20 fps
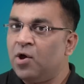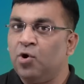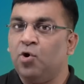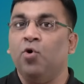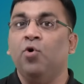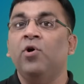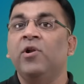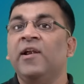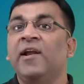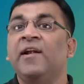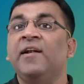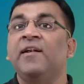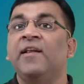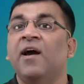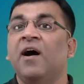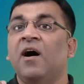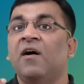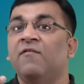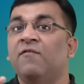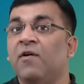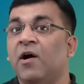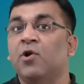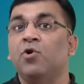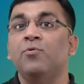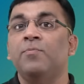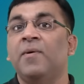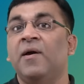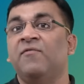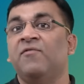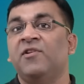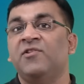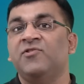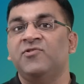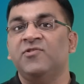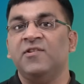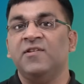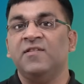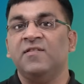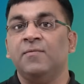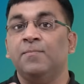Coal India, Varun
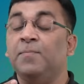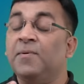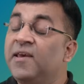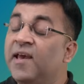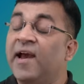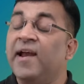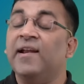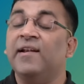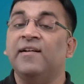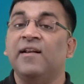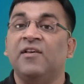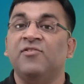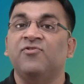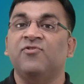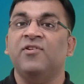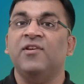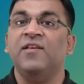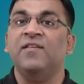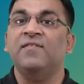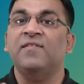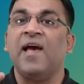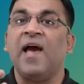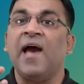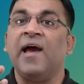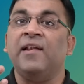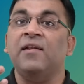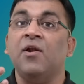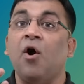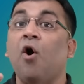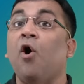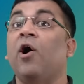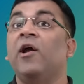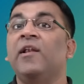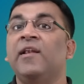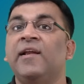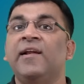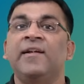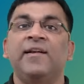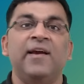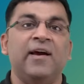Beverages, PI Industries, and Oil
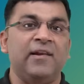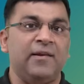India